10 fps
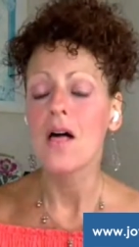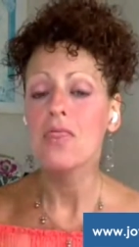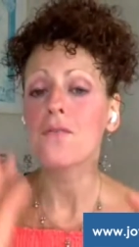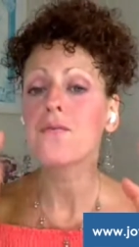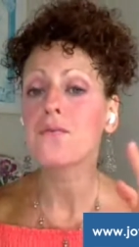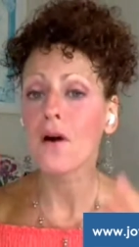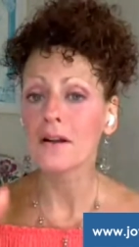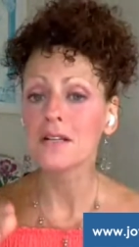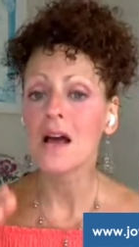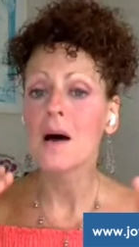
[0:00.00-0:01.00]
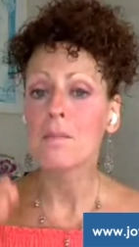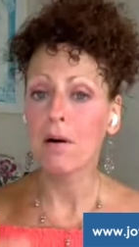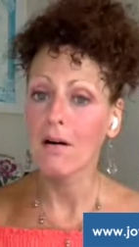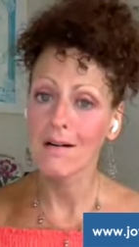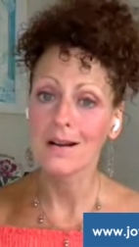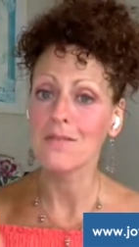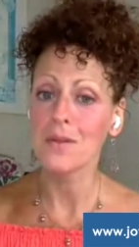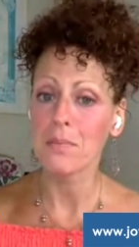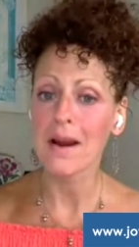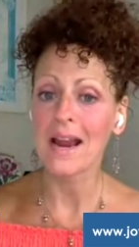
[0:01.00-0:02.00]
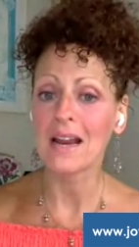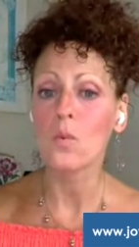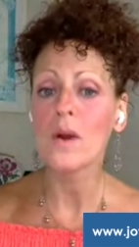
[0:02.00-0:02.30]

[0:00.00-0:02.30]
the front part of the brain.